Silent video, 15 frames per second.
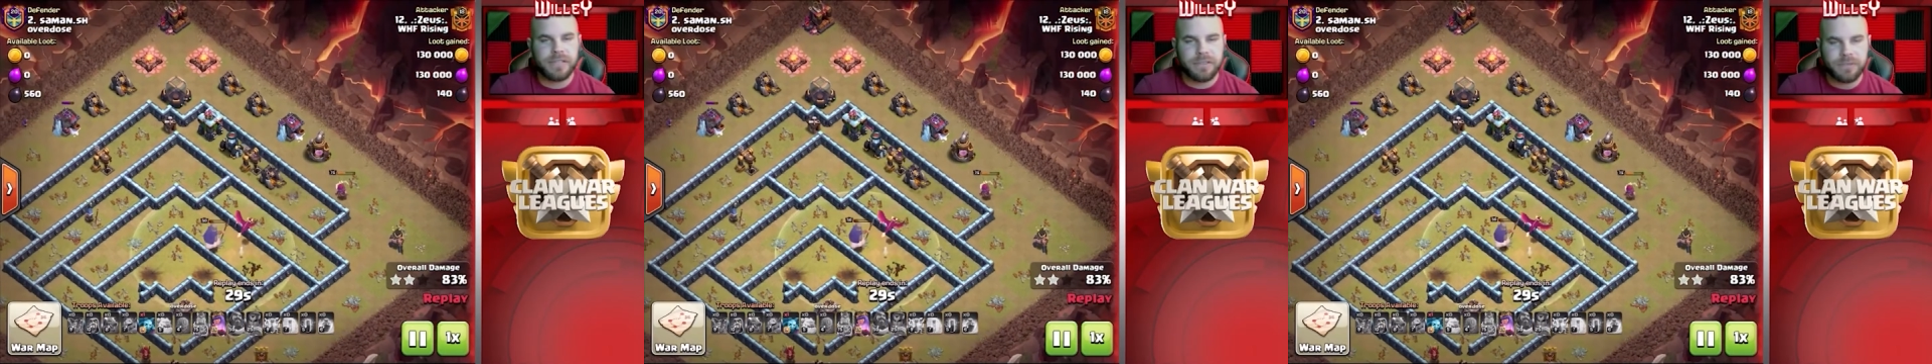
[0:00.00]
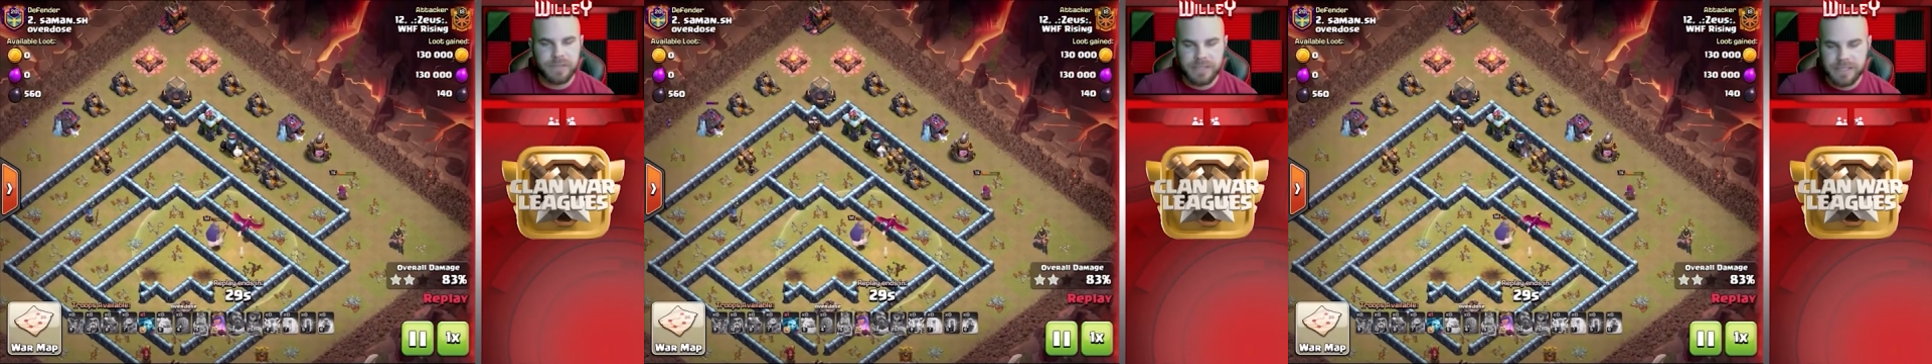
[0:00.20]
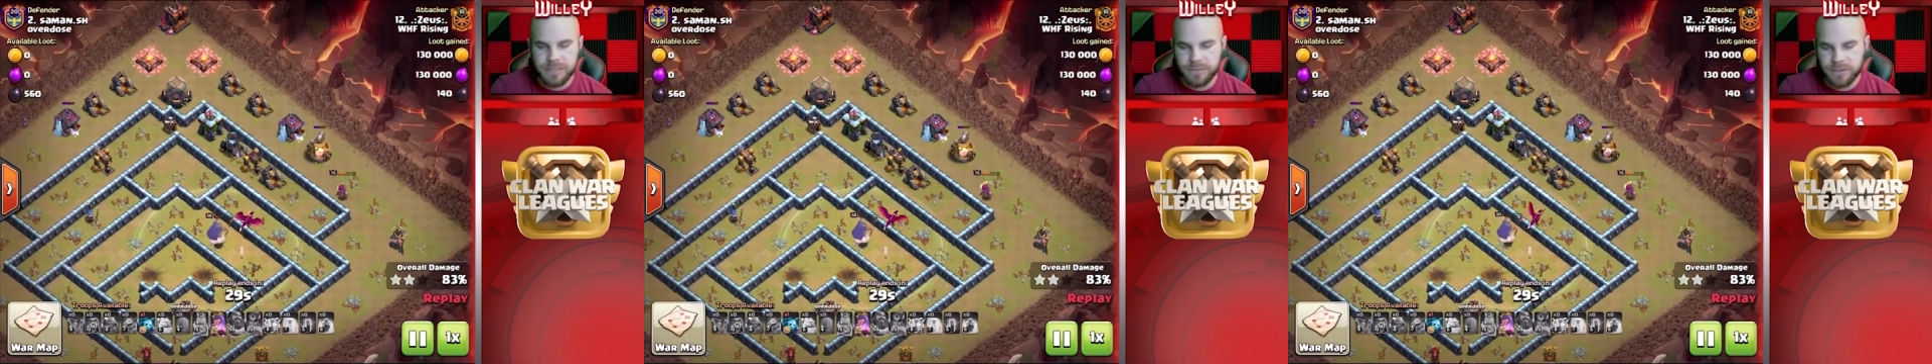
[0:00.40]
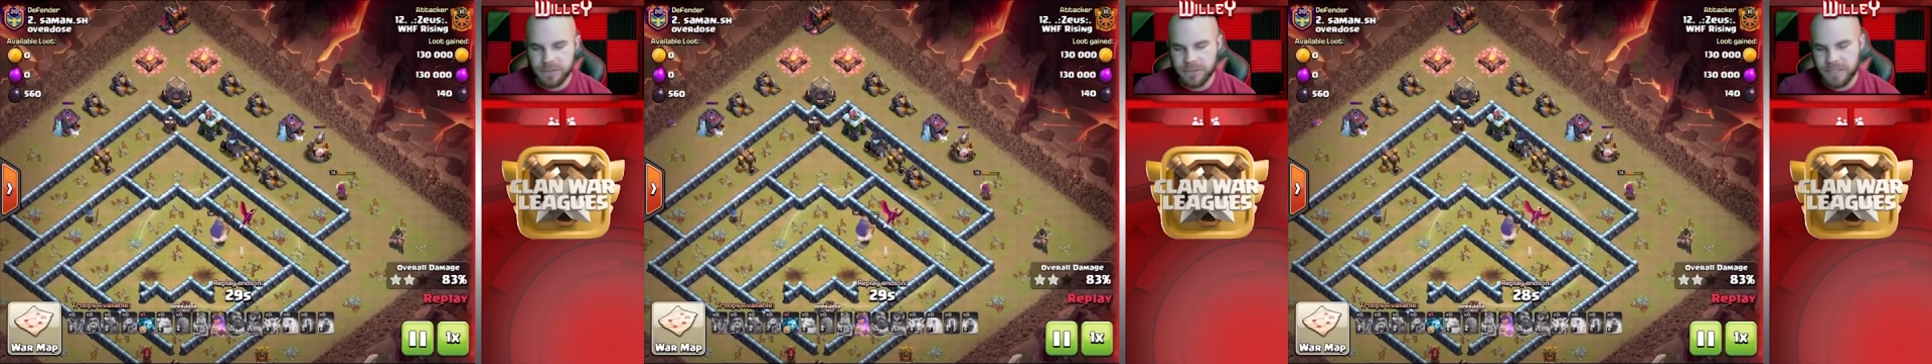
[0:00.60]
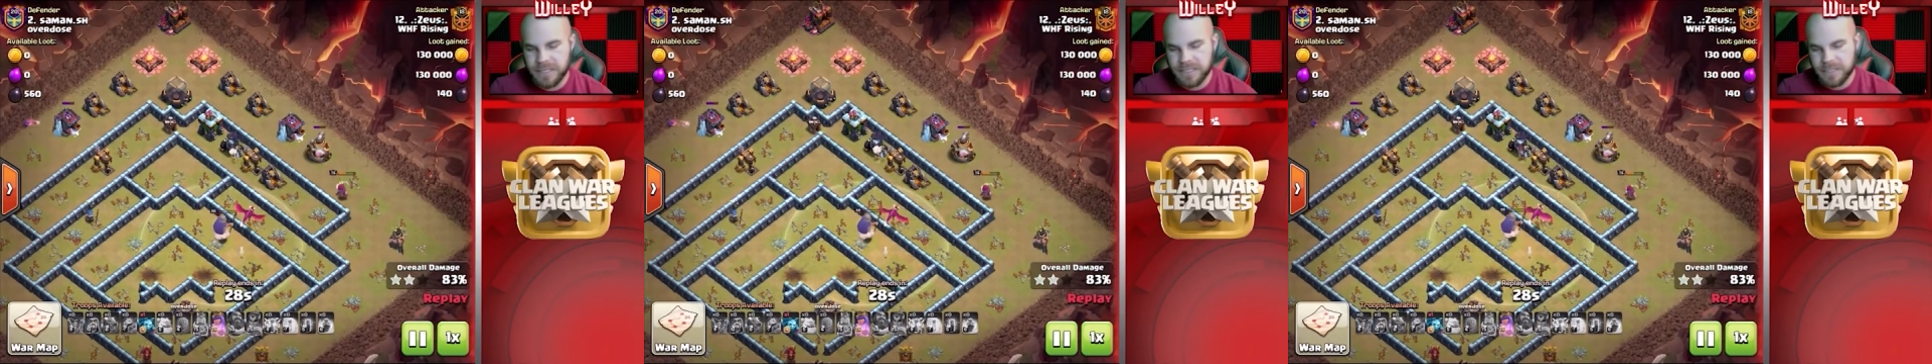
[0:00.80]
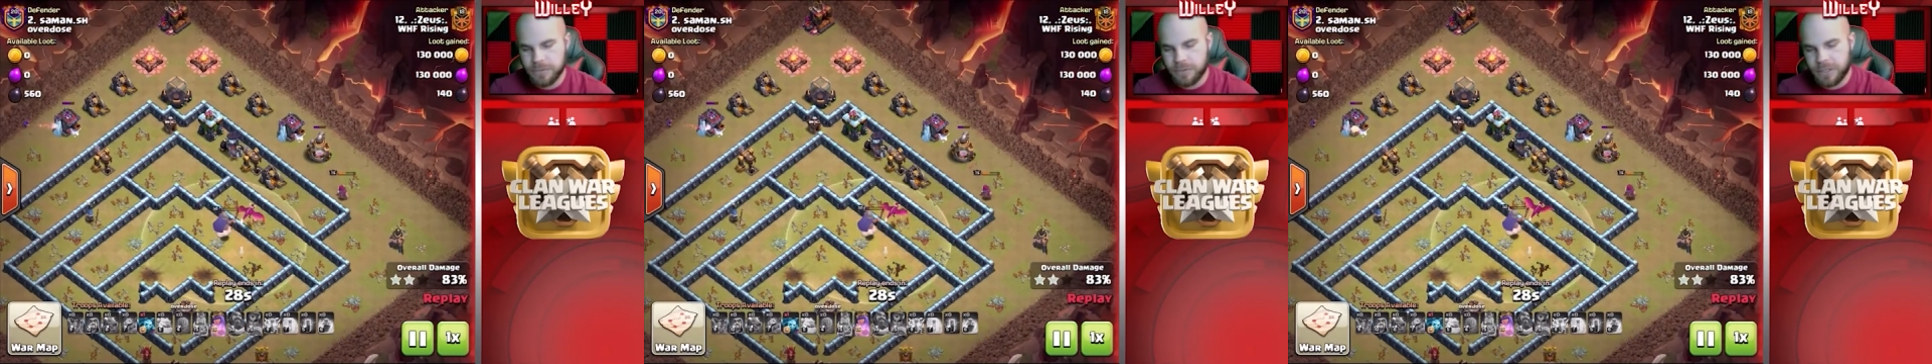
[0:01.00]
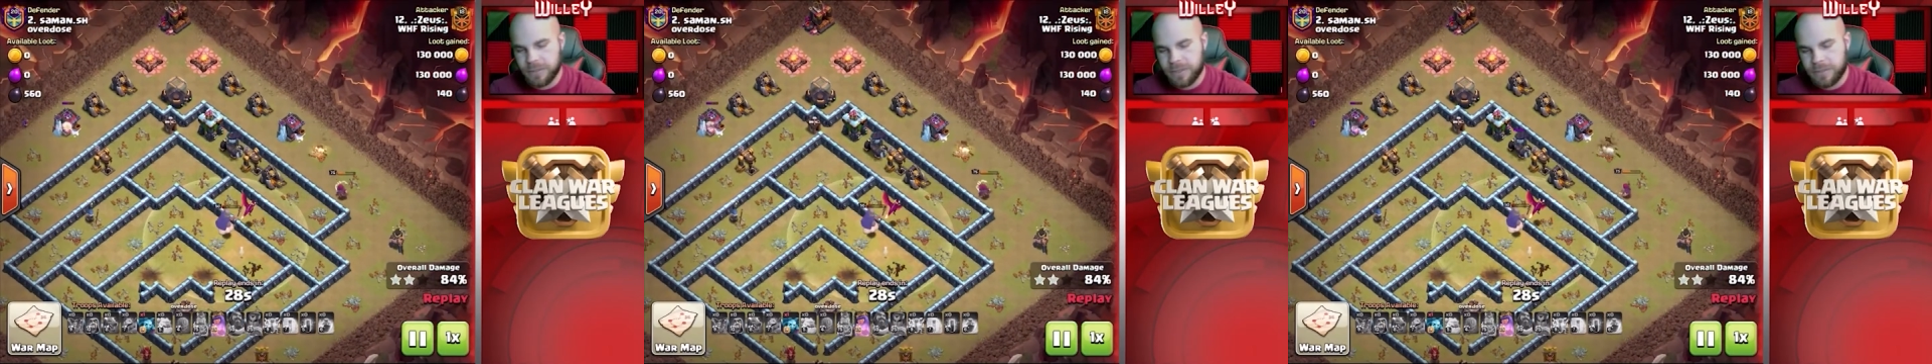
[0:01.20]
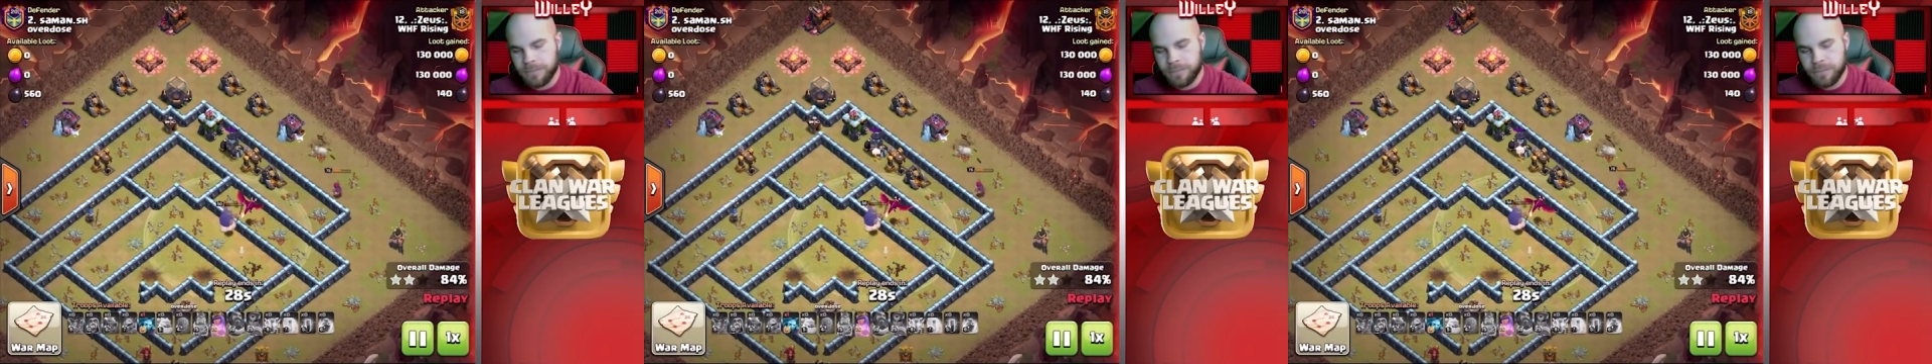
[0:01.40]
defenses for the dragons to worry
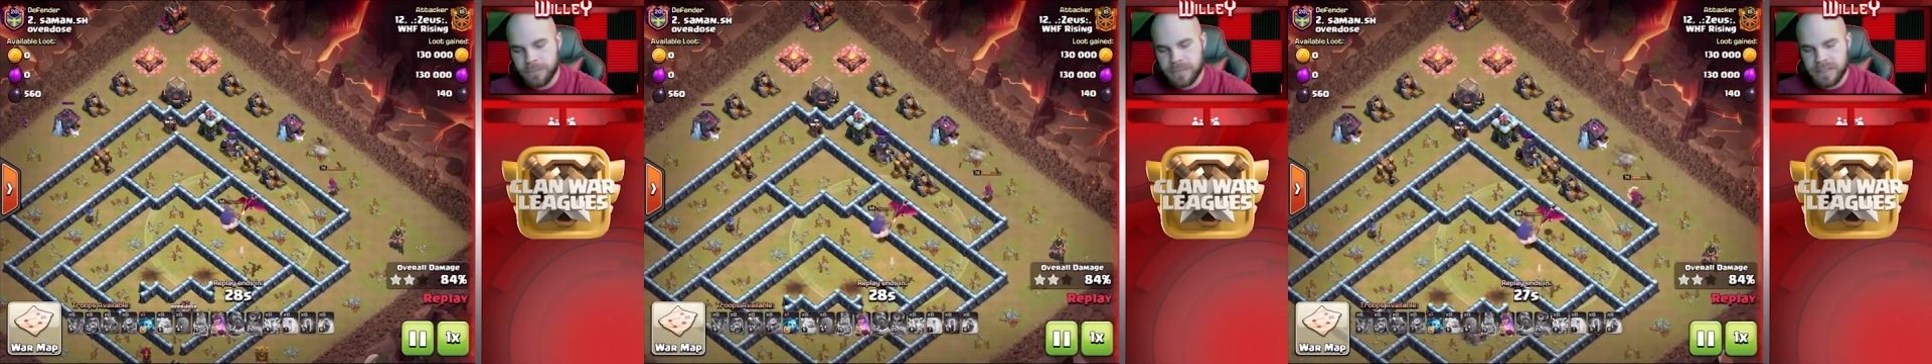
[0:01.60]
about,